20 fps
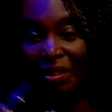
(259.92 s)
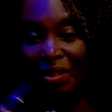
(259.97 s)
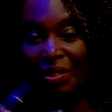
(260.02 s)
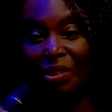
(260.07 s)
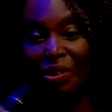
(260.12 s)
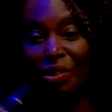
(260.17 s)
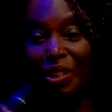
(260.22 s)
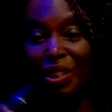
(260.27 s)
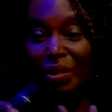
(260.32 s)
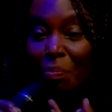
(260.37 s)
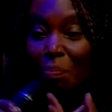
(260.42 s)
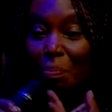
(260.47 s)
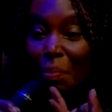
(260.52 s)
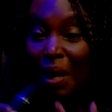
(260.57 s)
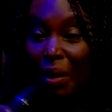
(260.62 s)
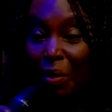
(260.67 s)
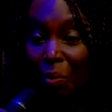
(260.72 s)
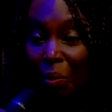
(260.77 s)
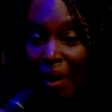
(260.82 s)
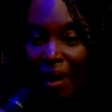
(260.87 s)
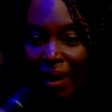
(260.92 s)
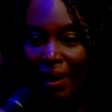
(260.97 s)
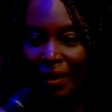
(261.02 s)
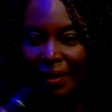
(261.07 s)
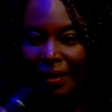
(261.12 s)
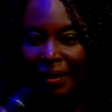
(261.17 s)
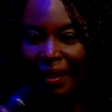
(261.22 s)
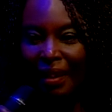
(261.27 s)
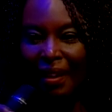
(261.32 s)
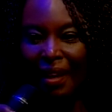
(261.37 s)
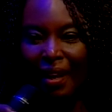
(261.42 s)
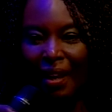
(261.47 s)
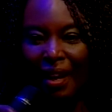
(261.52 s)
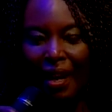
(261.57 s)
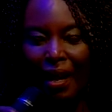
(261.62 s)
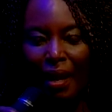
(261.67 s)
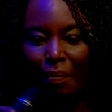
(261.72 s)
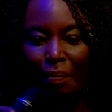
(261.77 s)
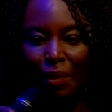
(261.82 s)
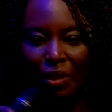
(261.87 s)
are not just mere words
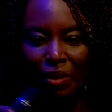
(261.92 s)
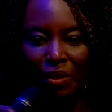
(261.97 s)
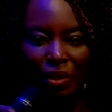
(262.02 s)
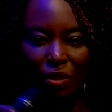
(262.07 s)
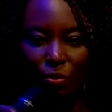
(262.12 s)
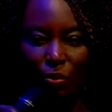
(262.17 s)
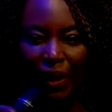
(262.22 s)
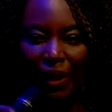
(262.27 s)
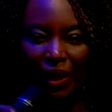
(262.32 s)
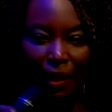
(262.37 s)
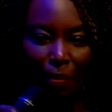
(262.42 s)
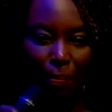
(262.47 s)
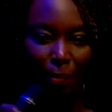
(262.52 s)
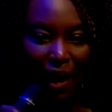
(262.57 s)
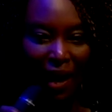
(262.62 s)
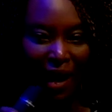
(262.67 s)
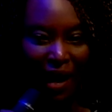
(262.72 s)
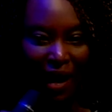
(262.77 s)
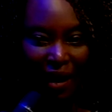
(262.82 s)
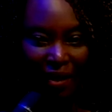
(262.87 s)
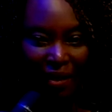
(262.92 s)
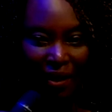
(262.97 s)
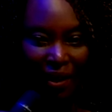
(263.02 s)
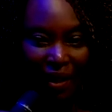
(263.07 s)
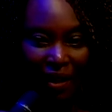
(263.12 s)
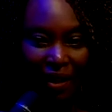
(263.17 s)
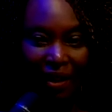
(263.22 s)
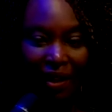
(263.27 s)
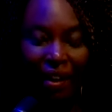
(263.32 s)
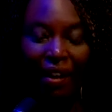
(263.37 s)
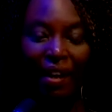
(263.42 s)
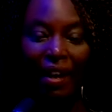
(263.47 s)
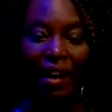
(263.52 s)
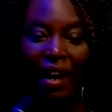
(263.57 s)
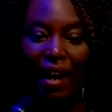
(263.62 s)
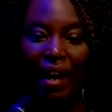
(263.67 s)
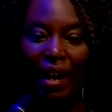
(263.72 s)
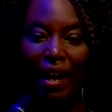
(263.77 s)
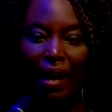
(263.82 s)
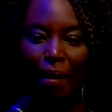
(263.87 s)
um, there's the swahili bahari
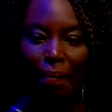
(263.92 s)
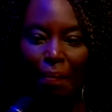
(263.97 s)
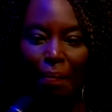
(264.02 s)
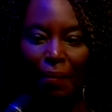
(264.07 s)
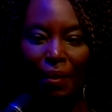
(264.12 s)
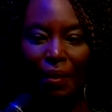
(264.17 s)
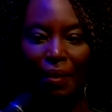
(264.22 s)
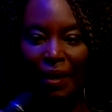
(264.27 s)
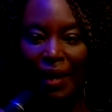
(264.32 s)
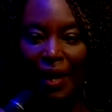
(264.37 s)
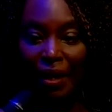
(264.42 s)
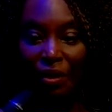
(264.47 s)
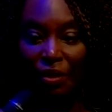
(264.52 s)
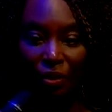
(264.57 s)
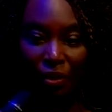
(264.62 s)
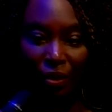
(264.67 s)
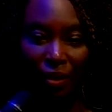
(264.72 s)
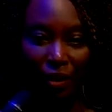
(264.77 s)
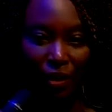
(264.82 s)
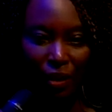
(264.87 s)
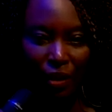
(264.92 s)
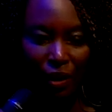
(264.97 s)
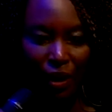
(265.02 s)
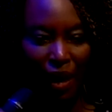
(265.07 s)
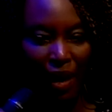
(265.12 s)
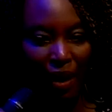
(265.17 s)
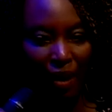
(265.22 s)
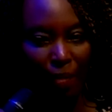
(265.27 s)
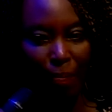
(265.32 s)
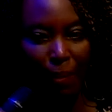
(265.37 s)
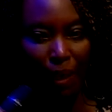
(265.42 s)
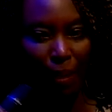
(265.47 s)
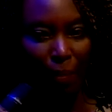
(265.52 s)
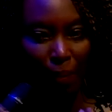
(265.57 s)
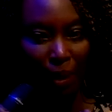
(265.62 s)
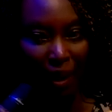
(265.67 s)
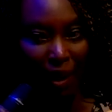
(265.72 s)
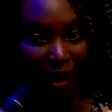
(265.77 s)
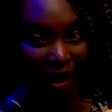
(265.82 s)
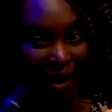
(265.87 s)
um, linked to the arabic
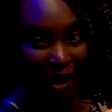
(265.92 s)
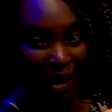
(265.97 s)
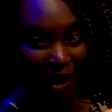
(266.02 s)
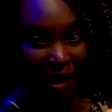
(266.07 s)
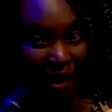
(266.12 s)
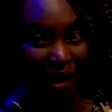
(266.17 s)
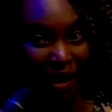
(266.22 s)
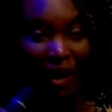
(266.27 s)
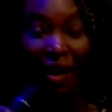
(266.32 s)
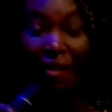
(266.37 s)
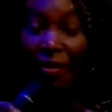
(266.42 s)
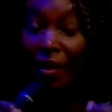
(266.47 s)
baha the